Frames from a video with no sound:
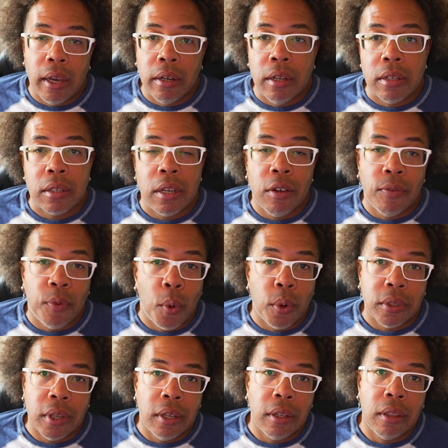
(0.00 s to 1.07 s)
It doesn't
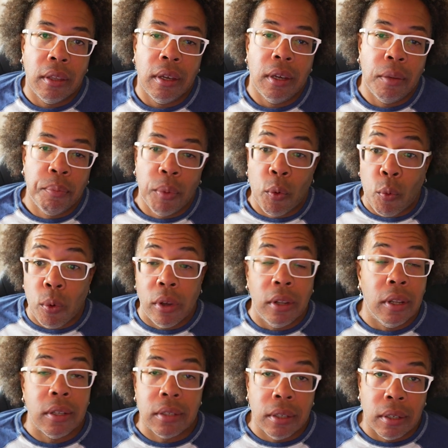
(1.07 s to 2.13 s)
enforce anything, but
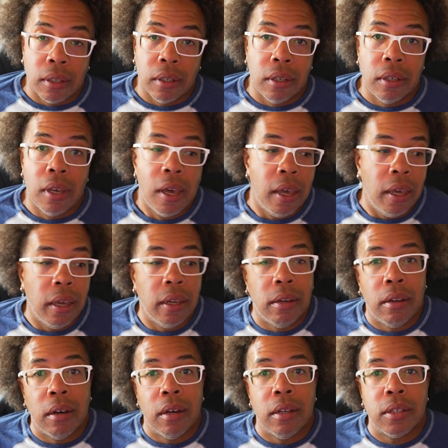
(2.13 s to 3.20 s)
realistically, it
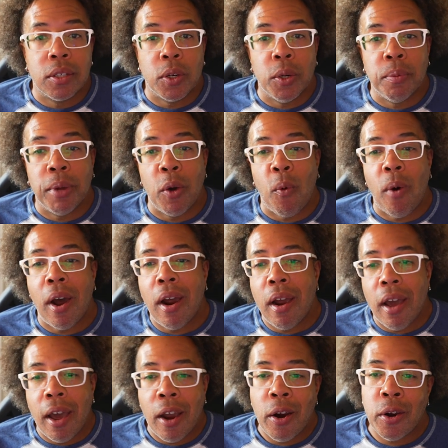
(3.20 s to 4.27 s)
does. So I'm like, why?
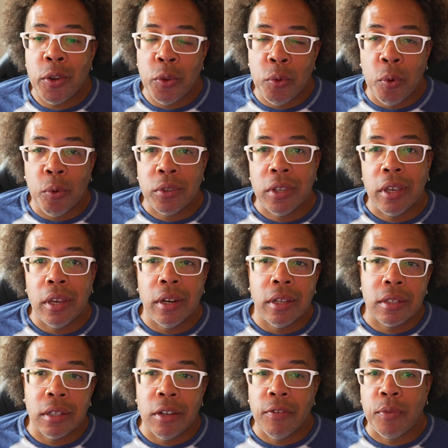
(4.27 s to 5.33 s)
How are you gonna say it
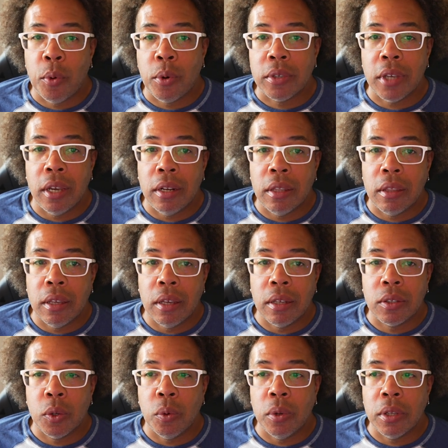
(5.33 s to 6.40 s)
doesn't enforce anything?
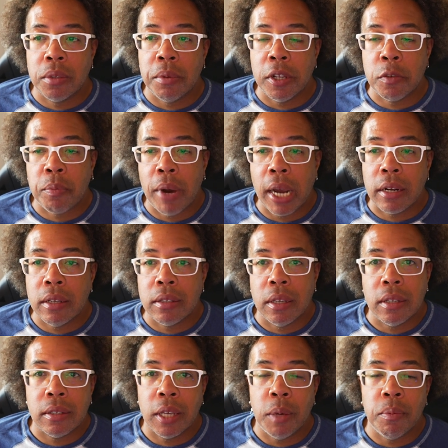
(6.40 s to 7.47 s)
So let's practice
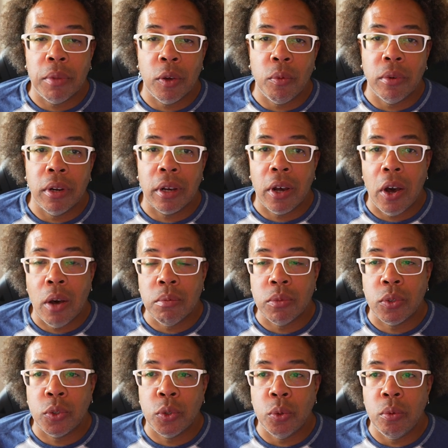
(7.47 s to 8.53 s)
that same thing when it
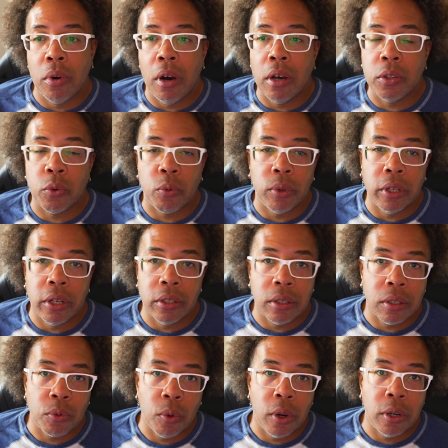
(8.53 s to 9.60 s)
comes to other
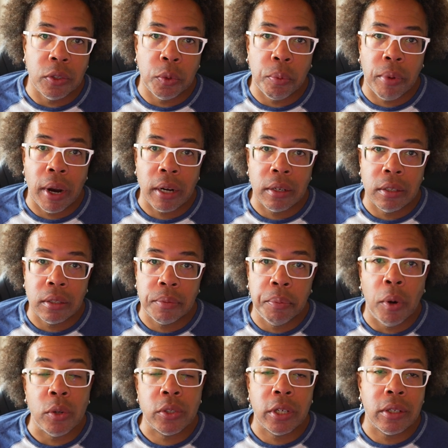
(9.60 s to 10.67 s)
religions wanting to practice,
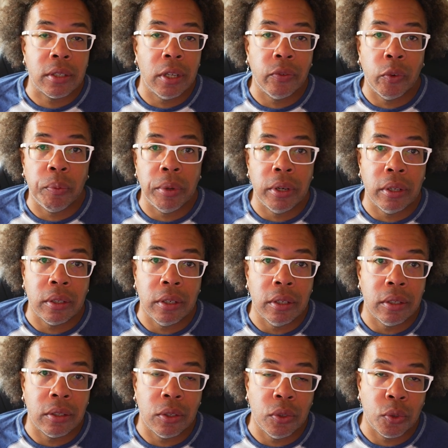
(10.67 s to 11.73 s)
post their stuff up in
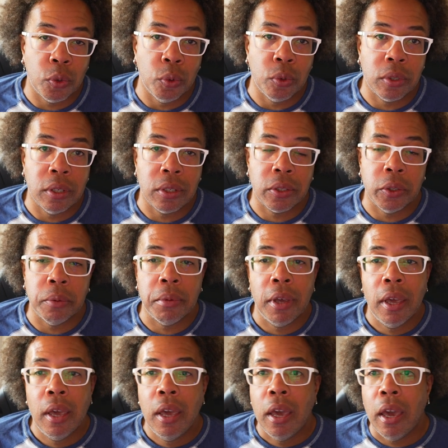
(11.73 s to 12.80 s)
the school system,
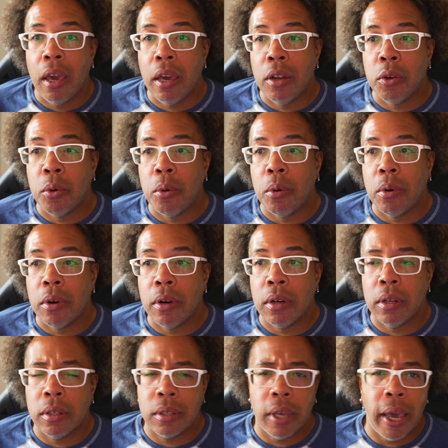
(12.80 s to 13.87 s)
and or
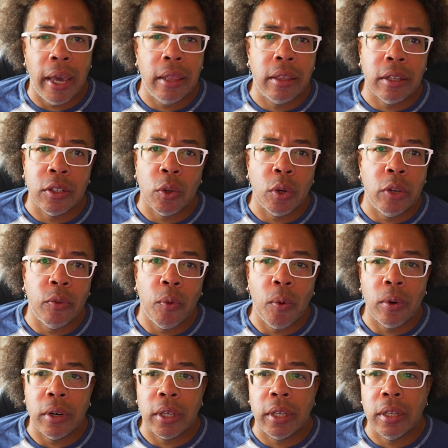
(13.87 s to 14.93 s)
let's say atheists don't even
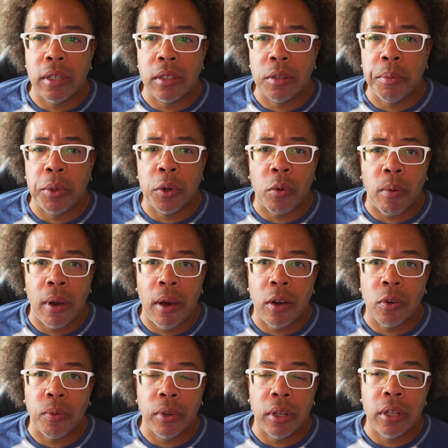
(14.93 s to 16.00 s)
want their kids to be
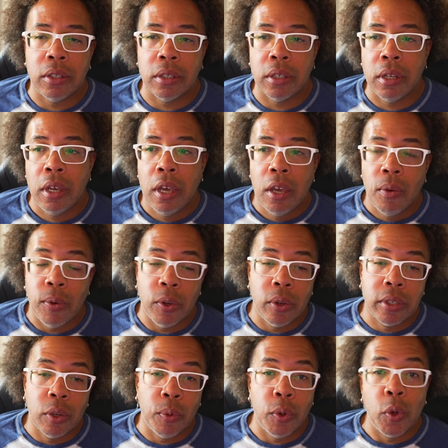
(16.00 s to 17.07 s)
around religion. Well, you can
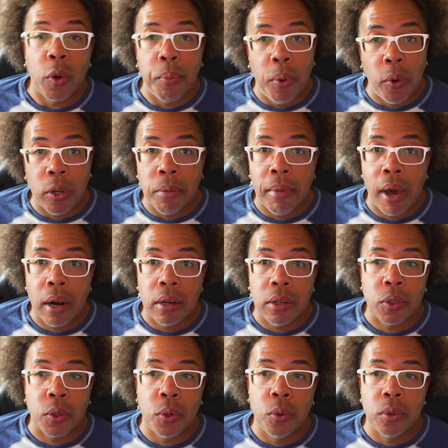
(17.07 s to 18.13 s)
say, well, you can pull them out of the
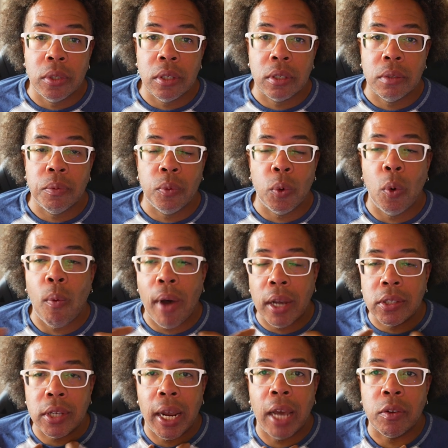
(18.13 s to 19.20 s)
school system. Well, why
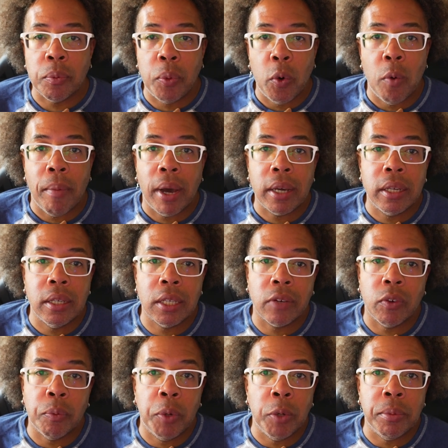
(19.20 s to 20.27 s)
should I have to pull my kids out of
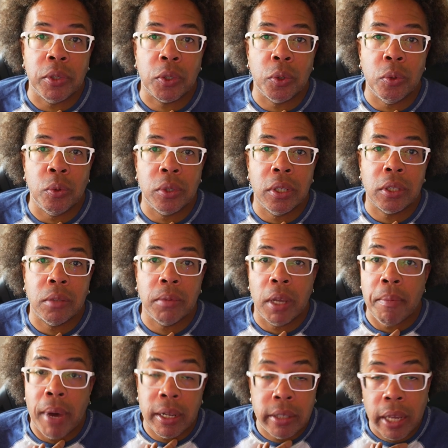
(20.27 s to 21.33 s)
a public school system that
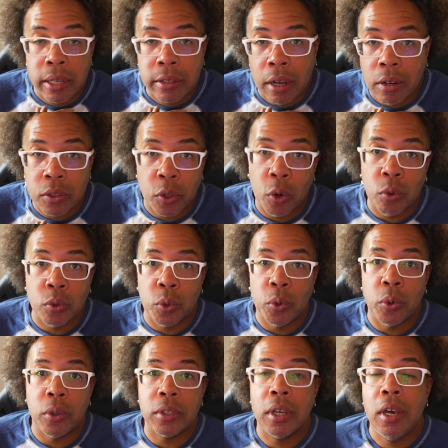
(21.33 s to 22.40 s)
my tax dollars go
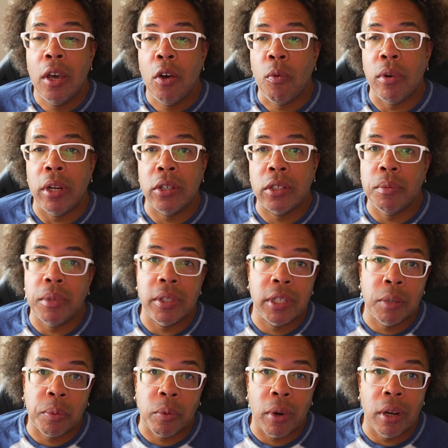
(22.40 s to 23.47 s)
towards when it should be
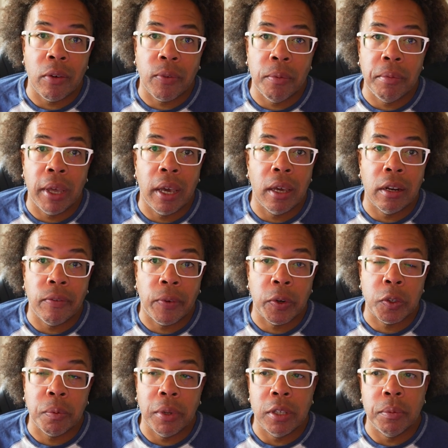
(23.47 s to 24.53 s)
separated from that in the
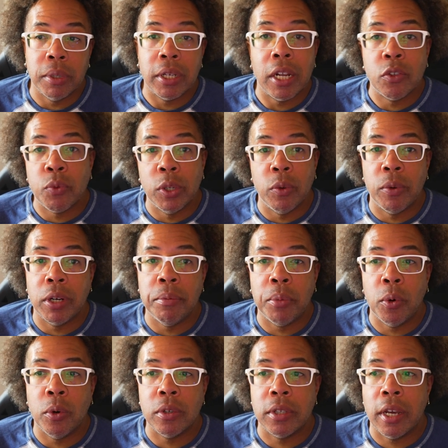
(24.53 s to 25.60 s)
first place? Because that's really what it
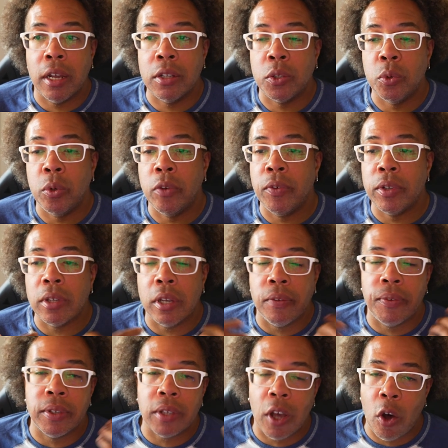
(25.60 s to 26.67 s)
boils down to. If
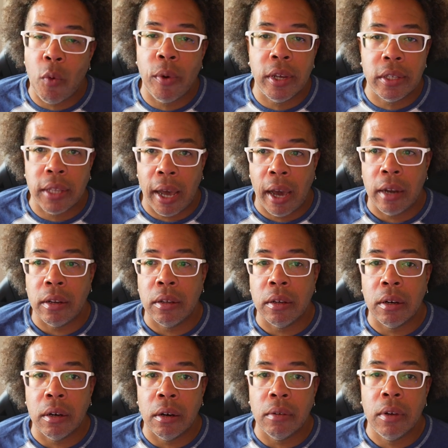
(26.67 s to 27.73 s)
it's always the idea
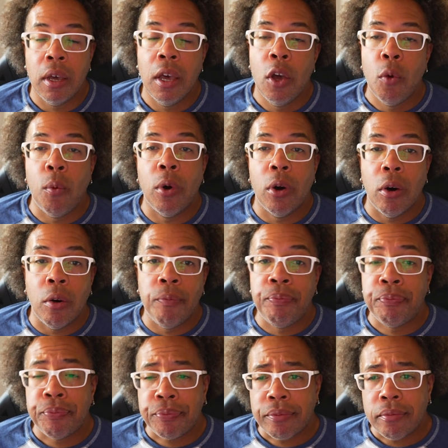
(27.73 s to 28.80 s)
of, well,
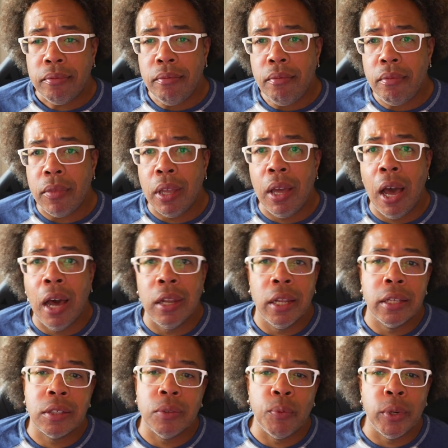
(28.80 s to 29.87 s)
then
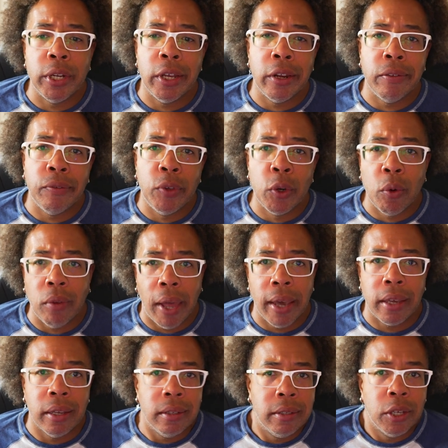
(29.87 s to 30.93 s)
if you don't
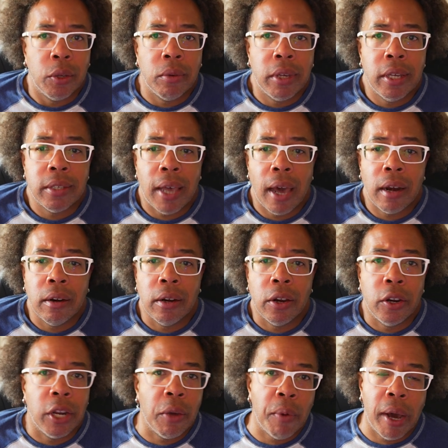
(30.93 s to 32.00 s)
like it, take your kids out of there
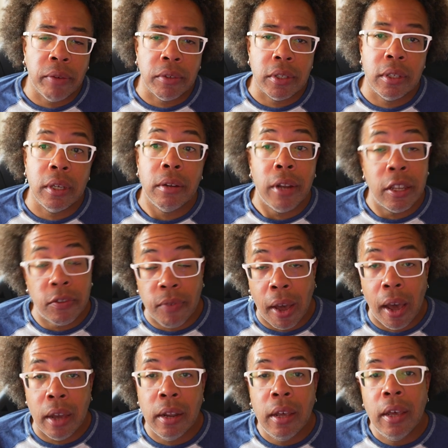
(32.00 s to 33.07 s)
and they won't have to see it. That's
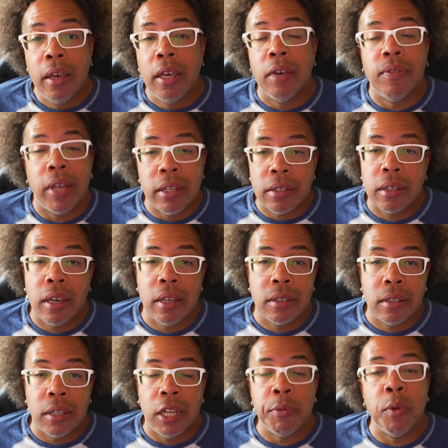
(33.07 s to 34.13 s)
fine. If that's the case,
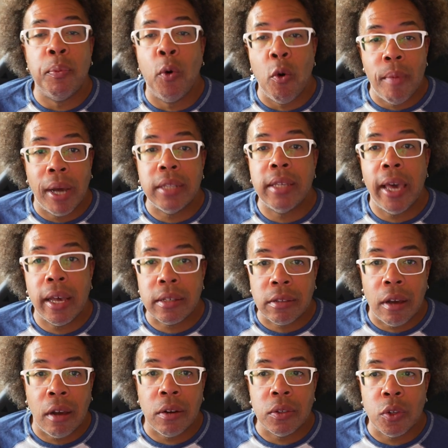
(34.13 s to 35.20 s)
then let me pull my tax
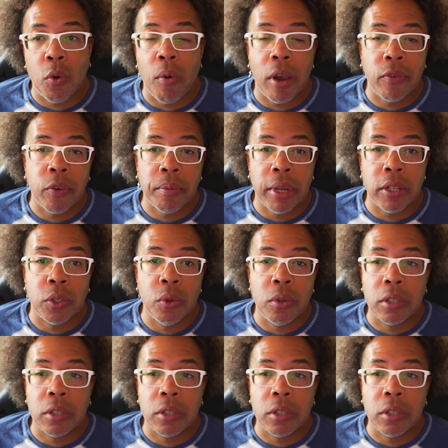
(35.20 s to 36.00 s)
dollars away from that too.